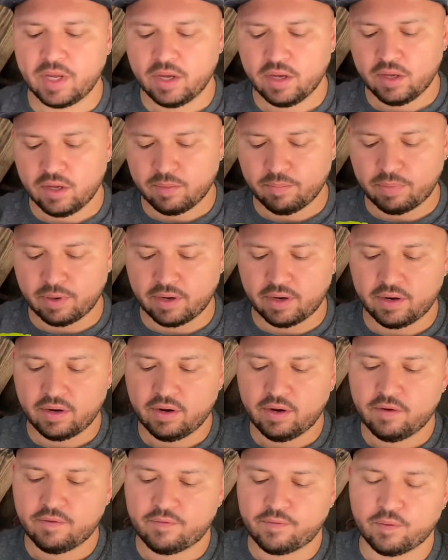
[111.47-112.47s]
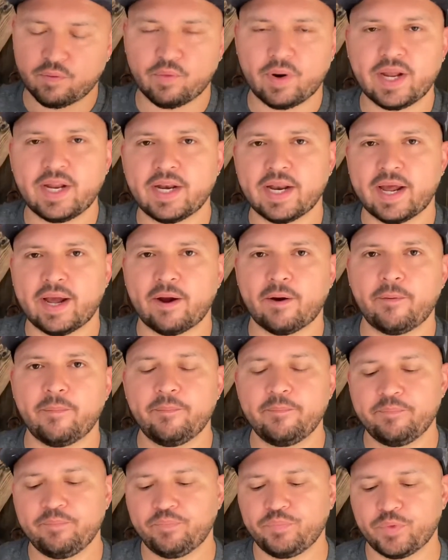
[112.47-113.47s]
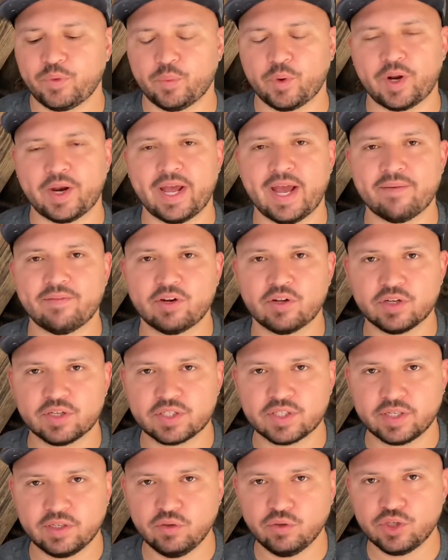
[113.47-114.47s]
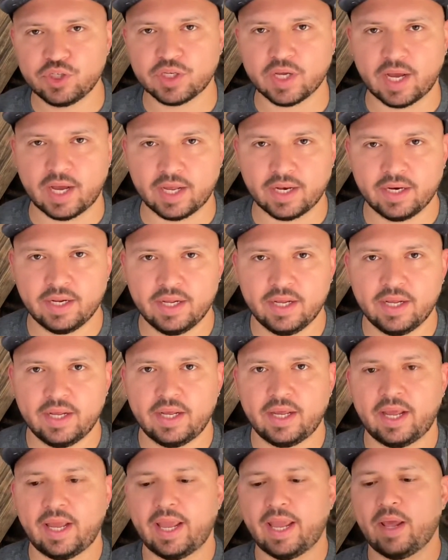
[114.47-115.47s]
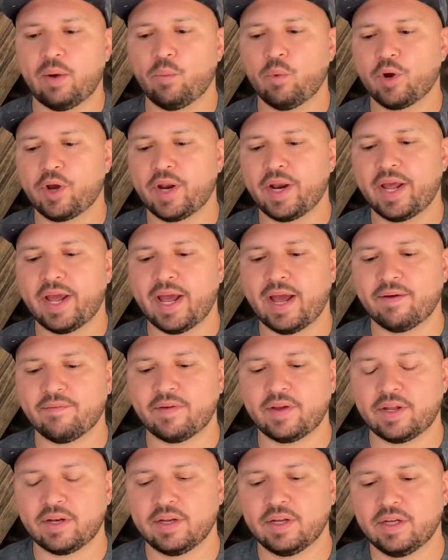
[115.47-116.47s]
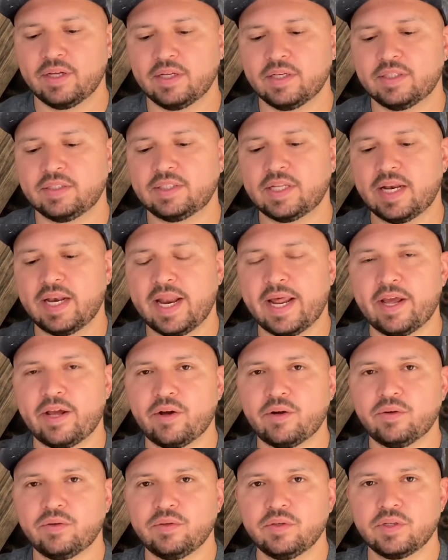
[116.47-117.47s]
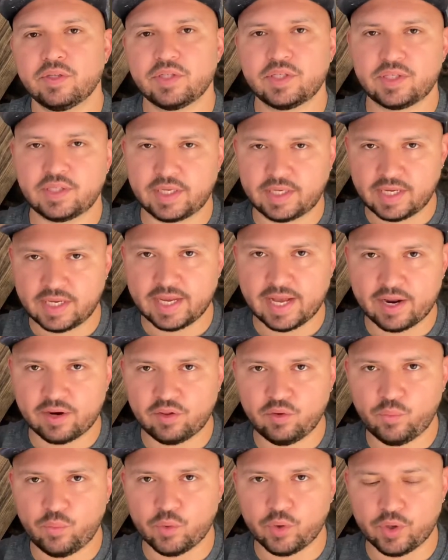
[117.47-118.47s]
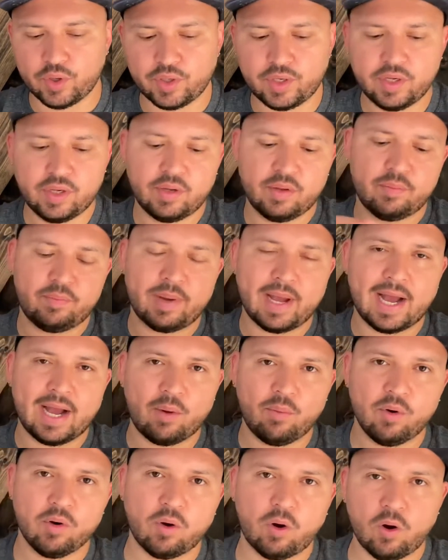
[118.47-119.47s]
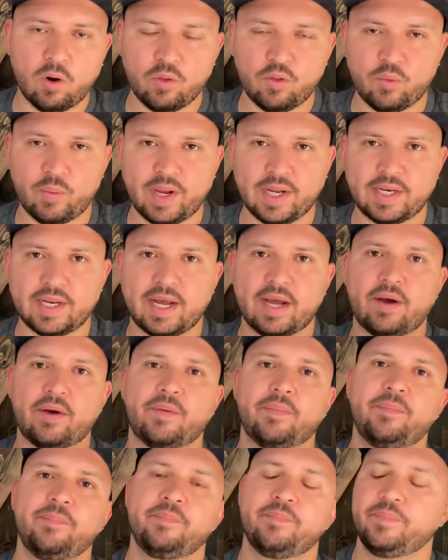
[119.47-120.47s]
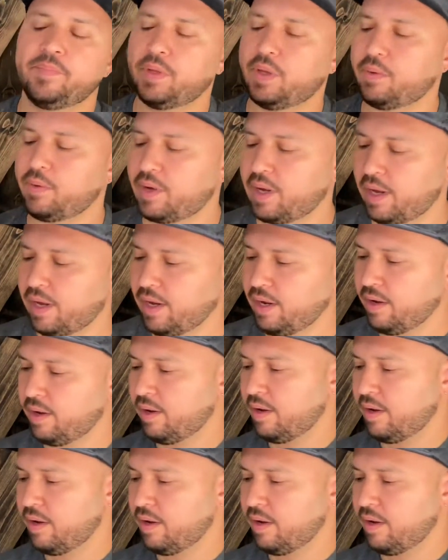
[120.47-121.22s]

But for right now, we're gonna have it on a single shot, and we're gonna have the nail sticking out of the wood, power all the way down, okay?